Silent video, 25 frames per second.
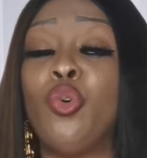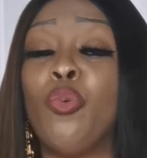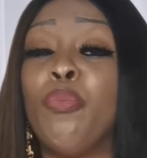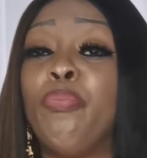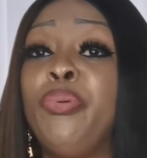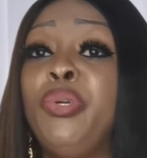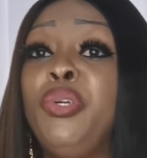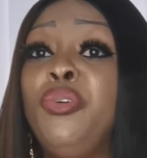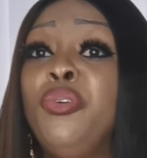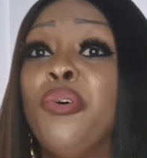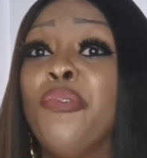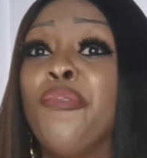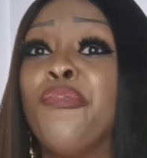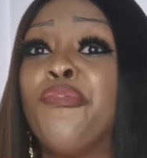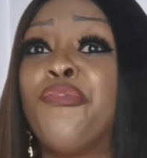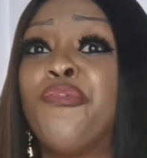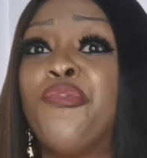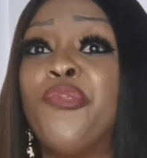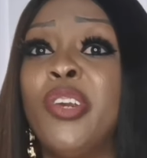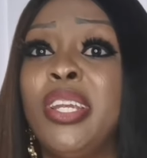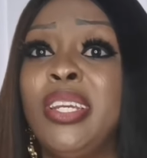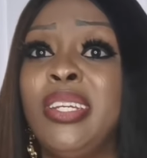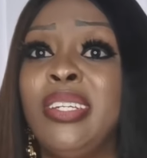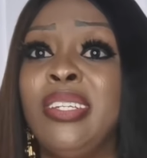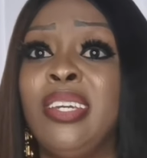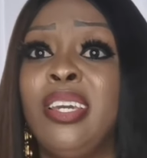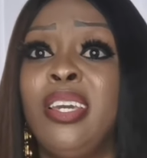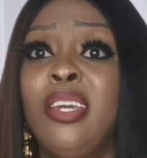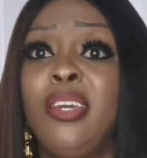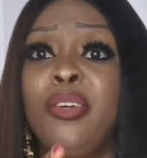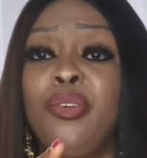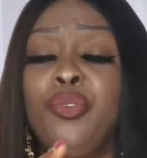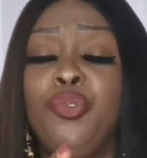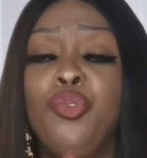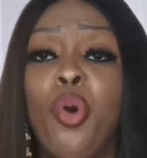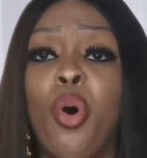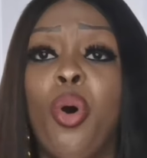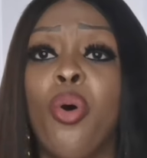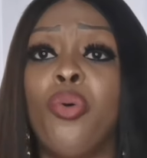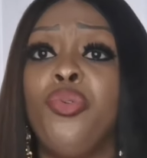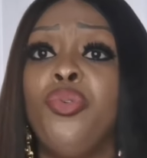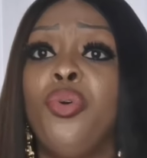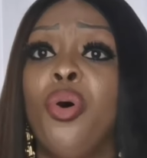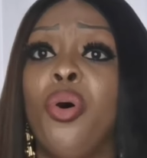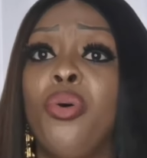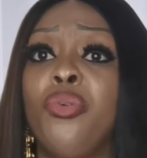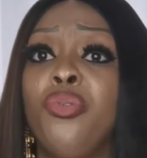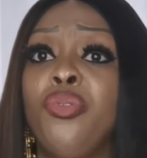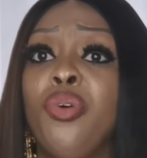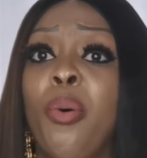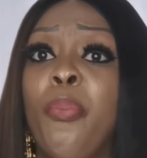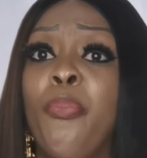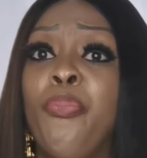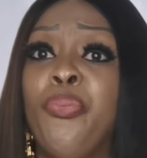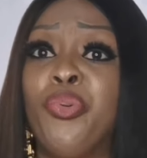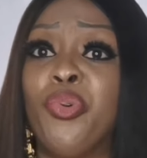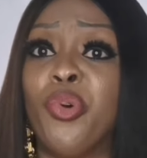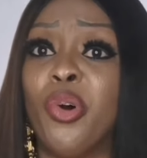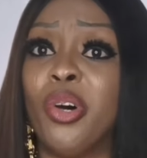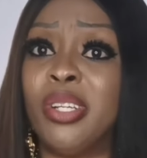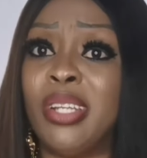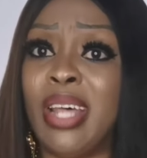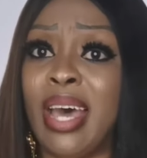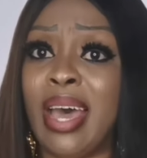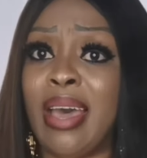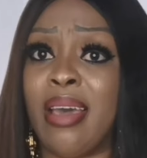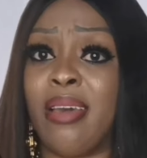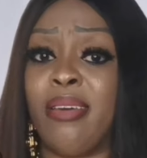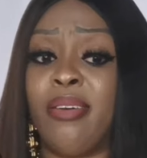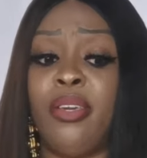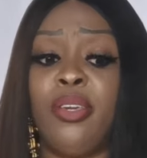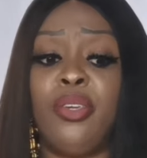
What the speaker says: to be your friend, your brother,